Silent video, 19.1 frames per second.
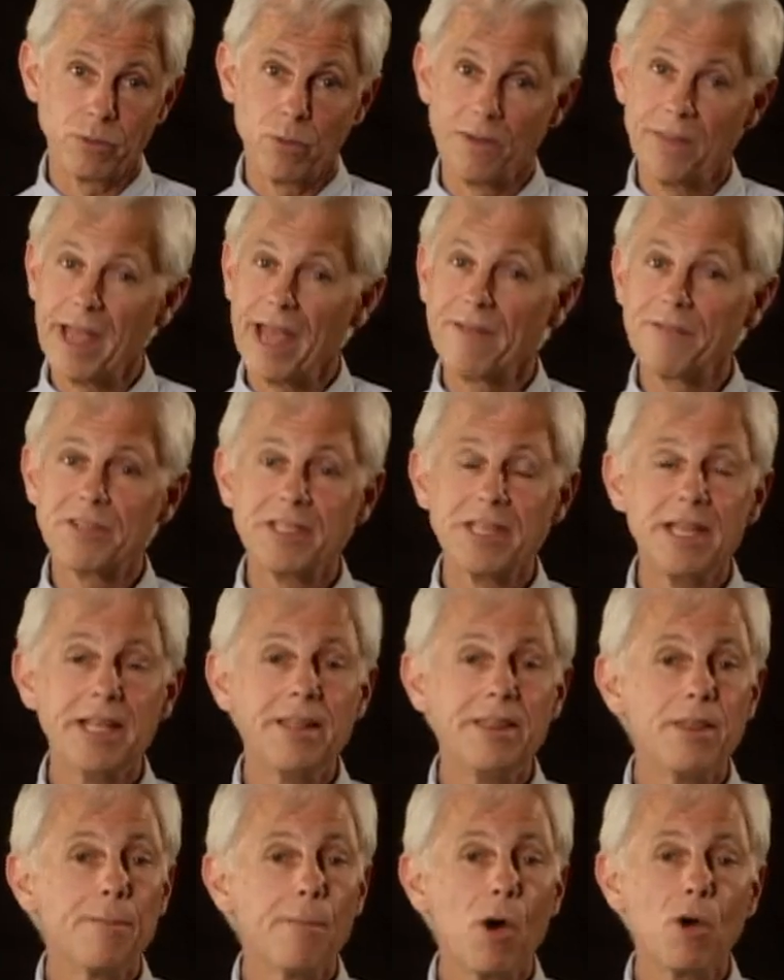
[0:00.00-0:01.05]
where they have
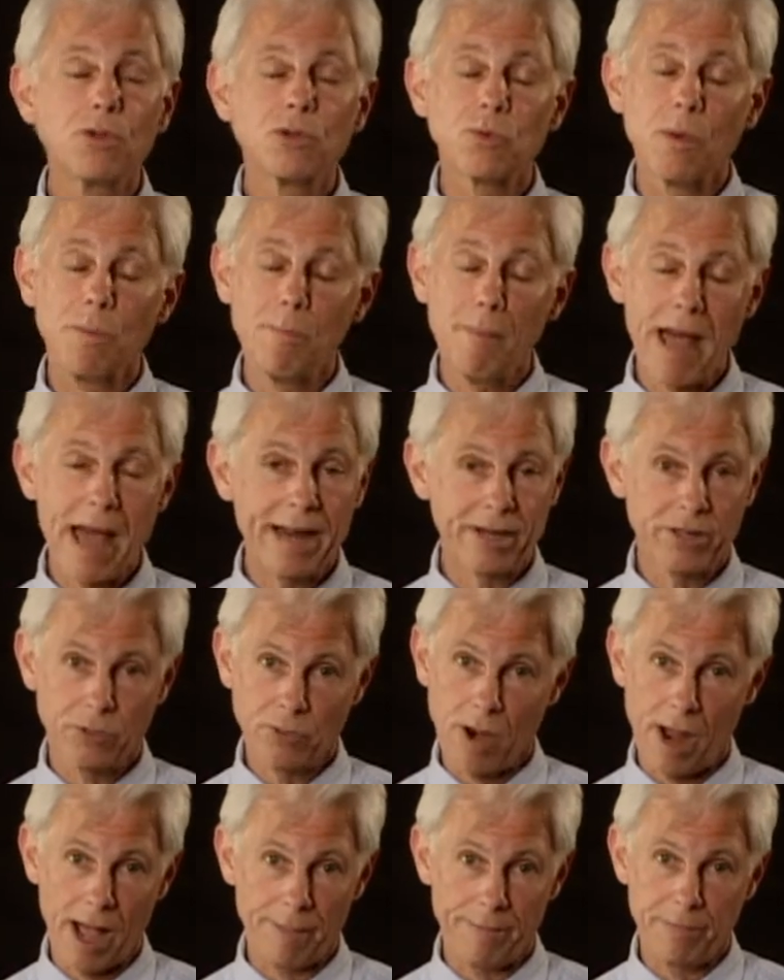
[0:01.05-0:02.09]
seen the most dramatic
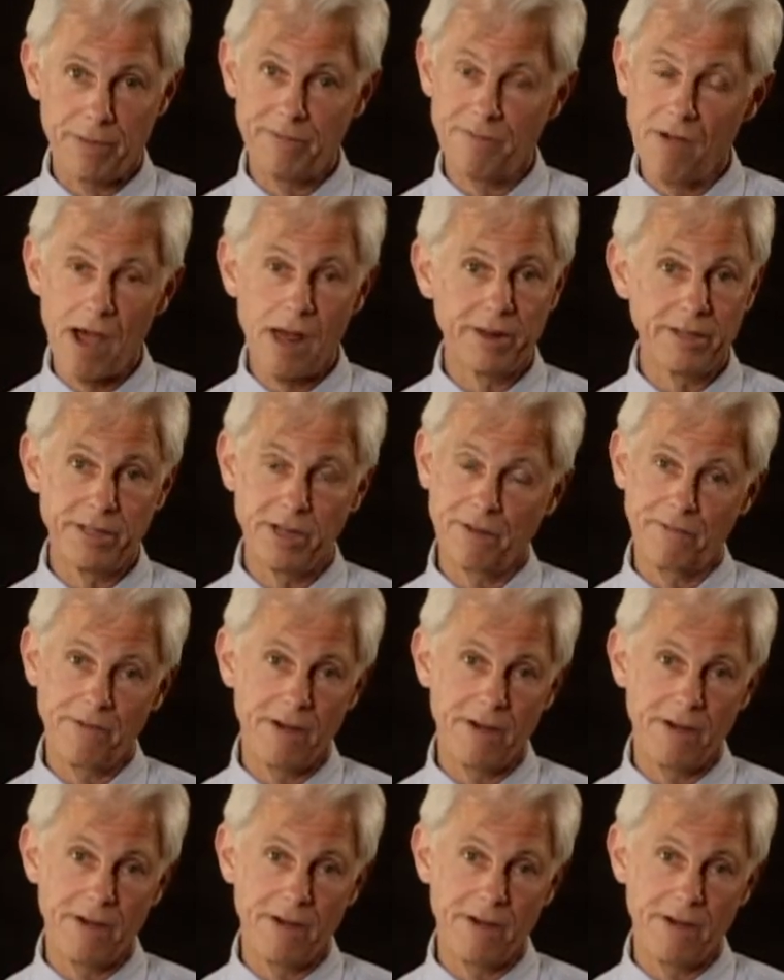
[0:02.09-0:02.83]
drop in volunteer